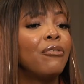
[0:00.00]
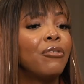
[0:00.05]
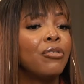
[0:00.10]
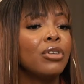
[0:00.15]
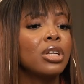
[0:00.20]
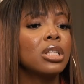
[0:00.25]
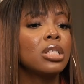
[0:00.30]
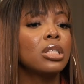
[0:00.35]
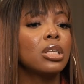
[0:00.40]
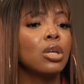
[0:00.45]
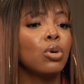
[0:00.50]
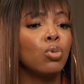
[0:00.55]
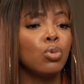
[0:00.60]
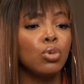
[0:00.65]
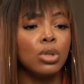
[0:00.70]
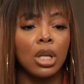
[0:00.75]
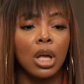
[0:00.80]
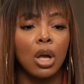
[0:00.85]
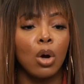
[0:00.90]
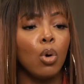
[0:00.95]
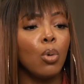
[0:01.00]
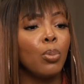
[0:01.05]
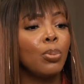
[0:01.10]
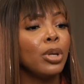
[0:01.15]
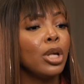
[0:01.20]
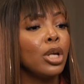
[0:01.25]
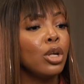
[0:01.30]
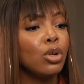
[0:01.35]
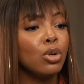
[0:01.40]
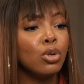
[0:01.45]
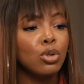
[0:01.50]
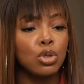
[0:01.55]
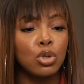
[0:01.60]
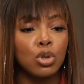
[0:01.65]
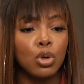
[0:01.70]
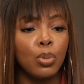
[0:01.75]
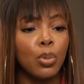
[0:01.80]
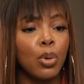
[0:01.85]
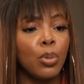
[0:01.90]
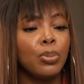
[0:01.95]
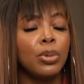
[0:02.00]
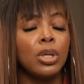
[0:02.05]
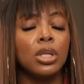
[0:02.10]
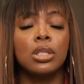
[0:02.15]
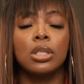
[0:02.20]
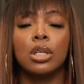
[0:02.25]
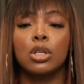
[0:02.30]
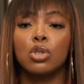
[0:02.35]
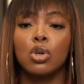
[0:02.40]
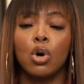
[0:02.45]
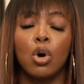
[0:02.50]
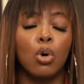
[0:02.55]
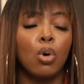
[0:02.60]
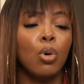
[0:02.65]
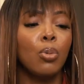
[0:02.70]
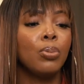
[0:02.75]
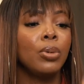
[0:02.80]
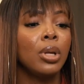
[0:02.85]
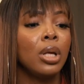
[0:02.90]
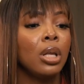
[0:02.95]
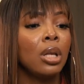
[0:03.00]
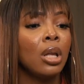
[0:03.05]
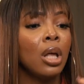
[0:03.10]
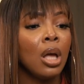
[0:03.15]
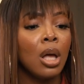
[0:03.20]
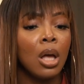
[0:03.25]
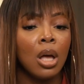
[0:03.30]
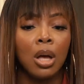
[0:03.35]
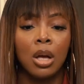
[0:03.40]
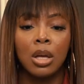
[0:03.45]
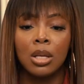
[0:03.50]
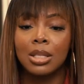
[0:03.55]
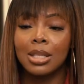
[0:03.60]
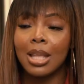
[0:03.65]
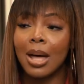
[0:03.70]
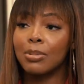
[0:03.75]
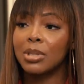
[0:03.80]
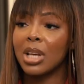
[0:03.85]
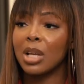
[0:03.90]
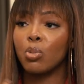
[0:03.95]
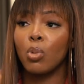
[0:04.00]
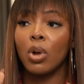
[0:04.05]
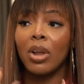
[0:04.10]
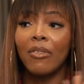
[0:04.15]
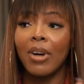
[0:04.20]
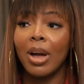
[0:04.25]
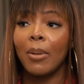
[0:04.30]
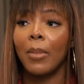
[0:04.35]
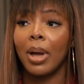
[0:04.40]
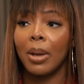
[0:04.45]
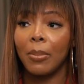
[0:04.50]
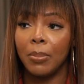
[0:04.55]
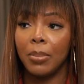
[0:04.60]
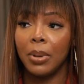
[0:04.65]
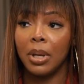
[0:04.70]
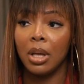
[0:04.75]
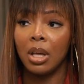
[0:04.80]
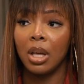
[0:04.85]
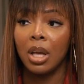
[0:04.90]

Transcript: every single day, opening YouTube, opening TikTok, opening Snapchat, whatever it might